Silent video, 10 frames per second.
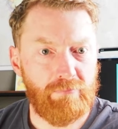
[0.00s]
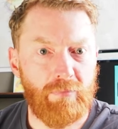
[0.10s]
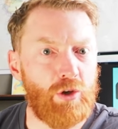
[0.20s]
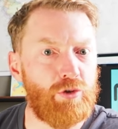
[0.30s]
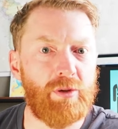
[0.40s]

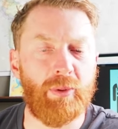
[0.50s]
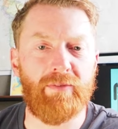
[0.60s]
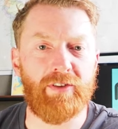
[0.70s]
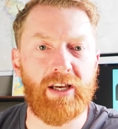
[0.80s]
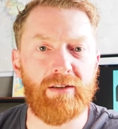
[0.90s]
Who's to blame
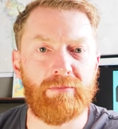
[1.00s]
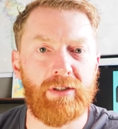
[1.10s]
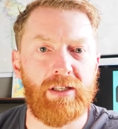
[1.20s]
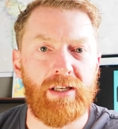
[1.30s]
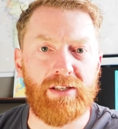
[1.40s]
for that?
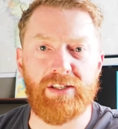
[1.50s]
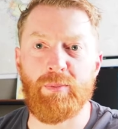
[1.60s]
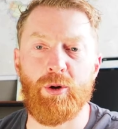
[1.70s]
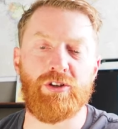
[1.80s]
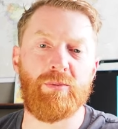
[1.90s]
Is it the
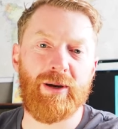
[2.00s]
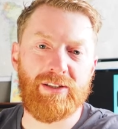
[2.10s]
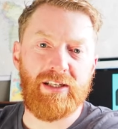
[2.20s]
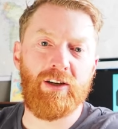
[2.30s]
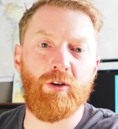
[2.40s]
person
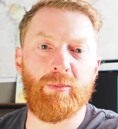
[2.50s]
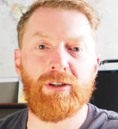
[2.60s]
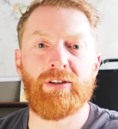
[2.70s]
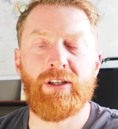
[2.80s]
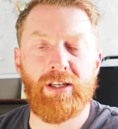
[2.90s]
passing it up?
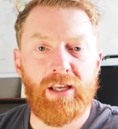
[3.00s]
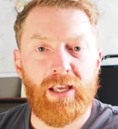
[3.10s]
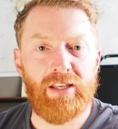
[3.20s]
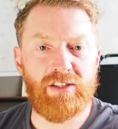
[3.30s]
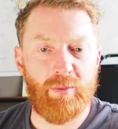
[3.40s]

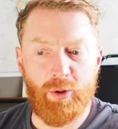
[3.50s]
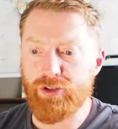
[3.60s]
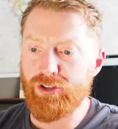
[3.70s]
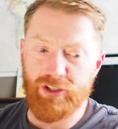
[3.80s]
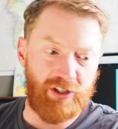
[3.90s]
Is it the
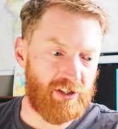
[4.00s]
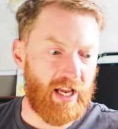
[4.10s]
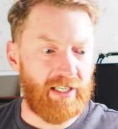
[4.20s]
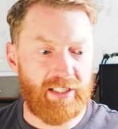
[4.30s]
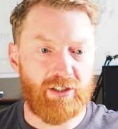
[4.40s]
person that
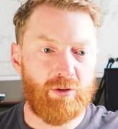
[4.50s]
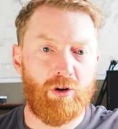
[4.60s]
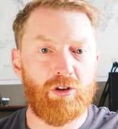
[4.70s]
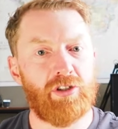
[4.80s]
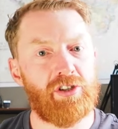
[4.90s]
decided you're
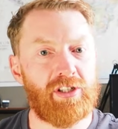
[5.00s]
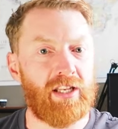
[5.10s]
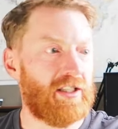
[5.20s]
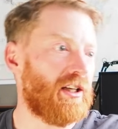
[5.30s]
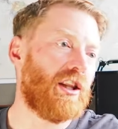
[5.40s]
all gonna
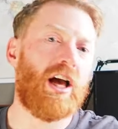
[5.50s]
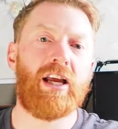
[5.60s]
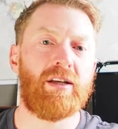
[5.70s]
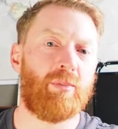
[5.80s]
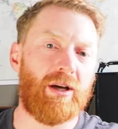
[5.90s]
stand in a
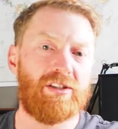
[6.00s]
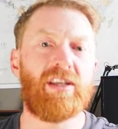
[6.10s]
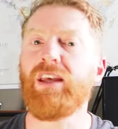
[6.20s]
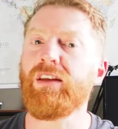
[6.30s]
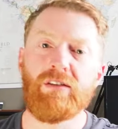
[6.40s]
line and pass
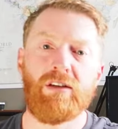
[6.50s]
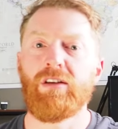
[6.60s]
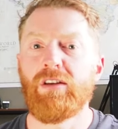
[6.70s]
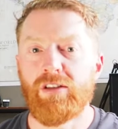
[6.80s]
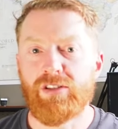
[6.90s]
kit
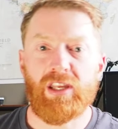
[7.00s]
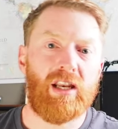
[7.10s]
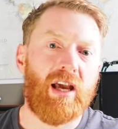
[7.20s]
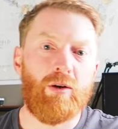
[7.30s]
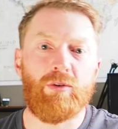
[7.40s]
to get
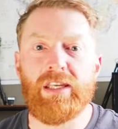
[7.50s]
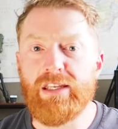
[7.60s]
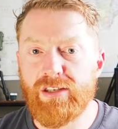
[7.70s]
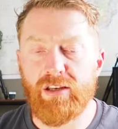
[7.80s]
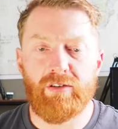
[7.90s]
it out
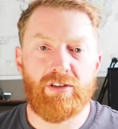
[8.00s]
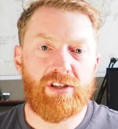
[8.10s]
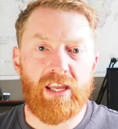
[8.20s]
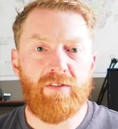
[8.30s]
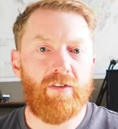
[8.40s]
easier and
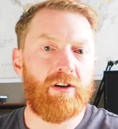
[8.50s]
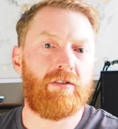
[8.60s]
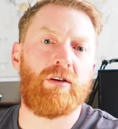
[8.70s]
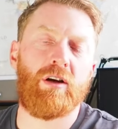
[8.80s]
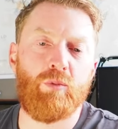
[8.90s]

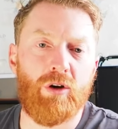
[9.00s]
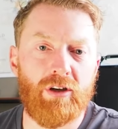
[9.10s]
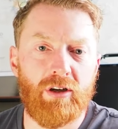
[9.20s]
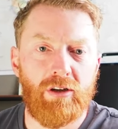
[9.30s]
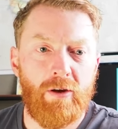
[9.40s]
safer and
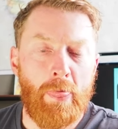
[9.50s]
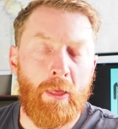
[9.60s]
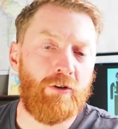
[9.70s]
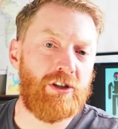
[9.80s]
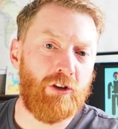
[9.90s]
whatnot?
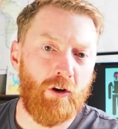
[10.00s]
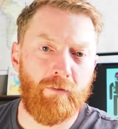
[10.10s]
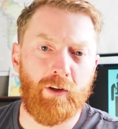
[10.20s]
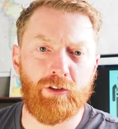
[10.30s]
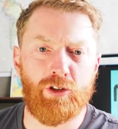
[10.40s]
Or is it your
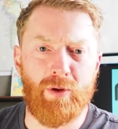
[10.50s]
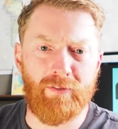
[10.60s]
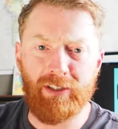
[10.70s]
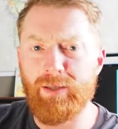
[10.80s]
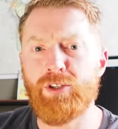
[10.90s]
fault because you
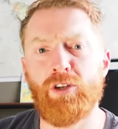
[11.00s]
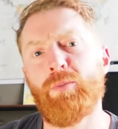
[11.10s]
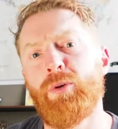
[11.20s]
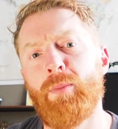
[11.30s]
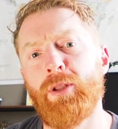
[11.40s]
haven't clipped it
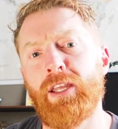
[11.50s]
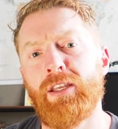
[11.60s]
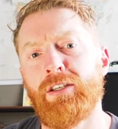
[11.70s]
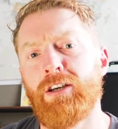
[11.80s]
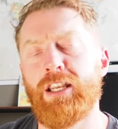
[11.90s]
up properly
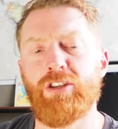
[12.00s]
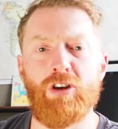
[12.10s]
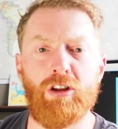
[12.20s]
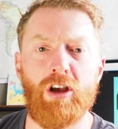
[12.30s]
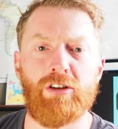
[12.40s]
and it's
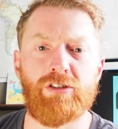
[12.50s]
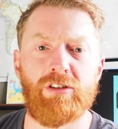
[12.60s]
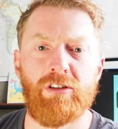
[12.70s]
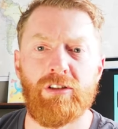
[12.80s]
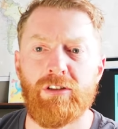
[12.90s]
got lost?
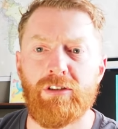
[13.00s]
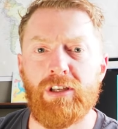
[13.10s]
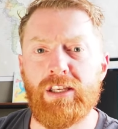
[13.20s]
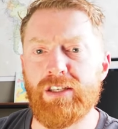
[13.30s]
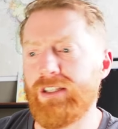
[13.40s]

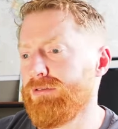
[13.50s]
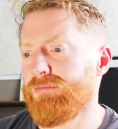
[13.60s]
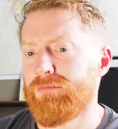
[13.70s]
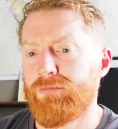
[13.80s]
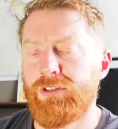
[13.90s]
Is it,
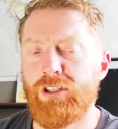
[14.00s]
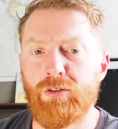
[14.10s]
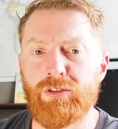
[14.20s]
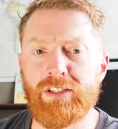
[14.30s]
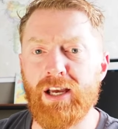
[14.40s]
you
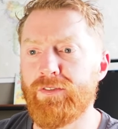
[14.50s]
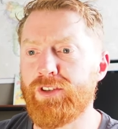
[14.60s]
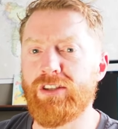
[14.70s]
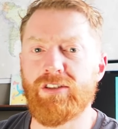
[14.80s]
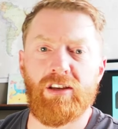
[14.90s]
know, the dive
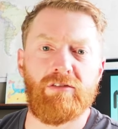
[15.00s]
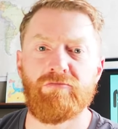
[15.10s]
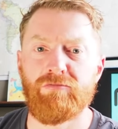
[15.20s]
center?